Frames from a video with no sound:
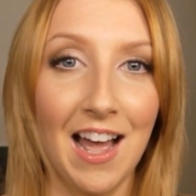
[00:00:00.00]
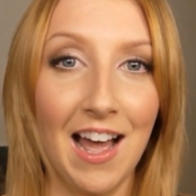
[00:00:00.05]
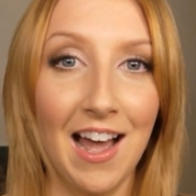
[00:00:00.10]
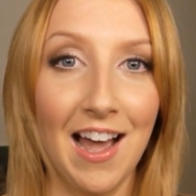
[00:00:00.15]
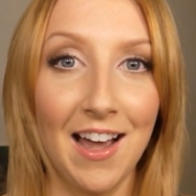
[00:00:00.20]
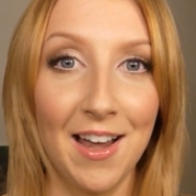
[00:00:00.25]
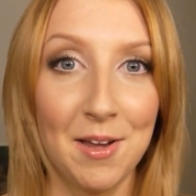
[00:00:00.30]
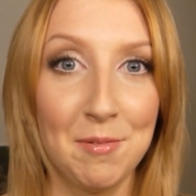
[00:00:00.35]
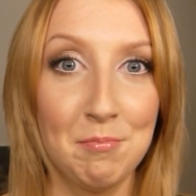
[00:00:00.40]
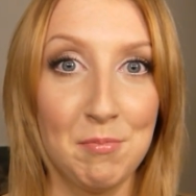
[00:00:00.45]

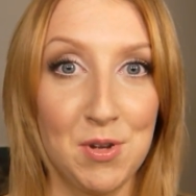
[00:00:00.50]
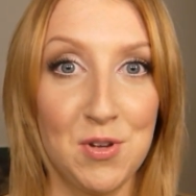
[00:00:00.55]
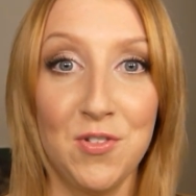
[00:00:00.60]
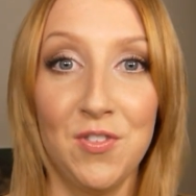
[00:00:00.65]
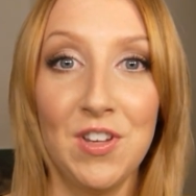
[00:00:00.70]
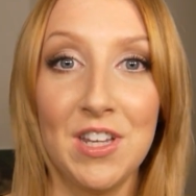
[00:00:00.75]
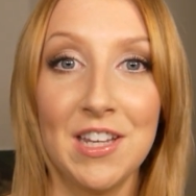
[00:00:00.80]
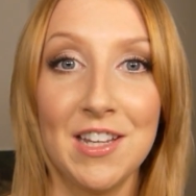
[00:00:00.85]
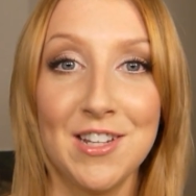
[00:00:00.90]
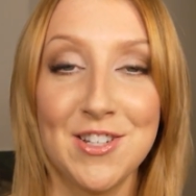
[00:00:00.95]
I'm
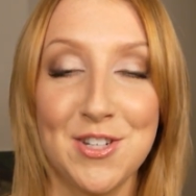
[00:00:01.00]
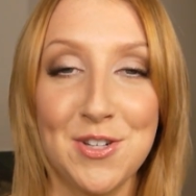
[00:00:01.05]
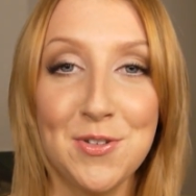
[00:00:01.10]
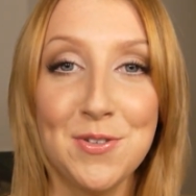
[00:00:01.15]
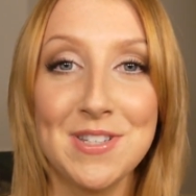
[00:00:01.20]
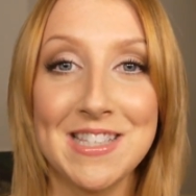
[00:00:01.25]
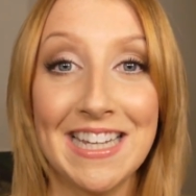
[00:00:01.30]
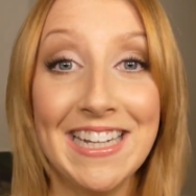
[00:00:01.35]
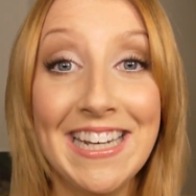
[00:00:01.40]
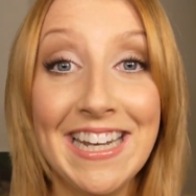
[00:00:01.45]
moving
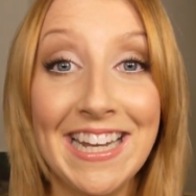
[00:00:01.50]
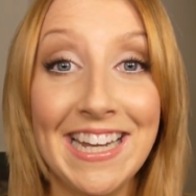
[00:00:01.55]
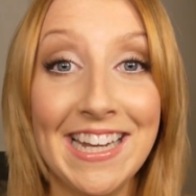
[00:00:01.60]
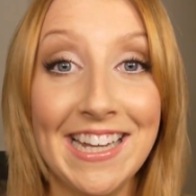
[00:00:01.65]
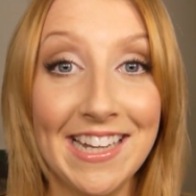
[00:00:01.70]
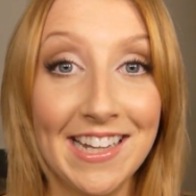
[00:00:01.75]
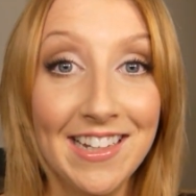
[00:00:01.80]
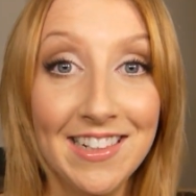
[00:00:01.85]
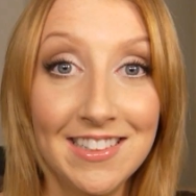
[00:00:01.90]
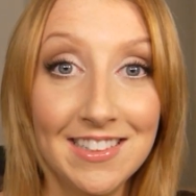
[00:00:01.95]
to
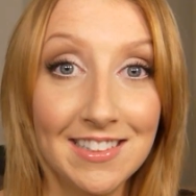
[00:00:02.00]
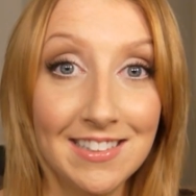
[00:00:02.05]
Sydney!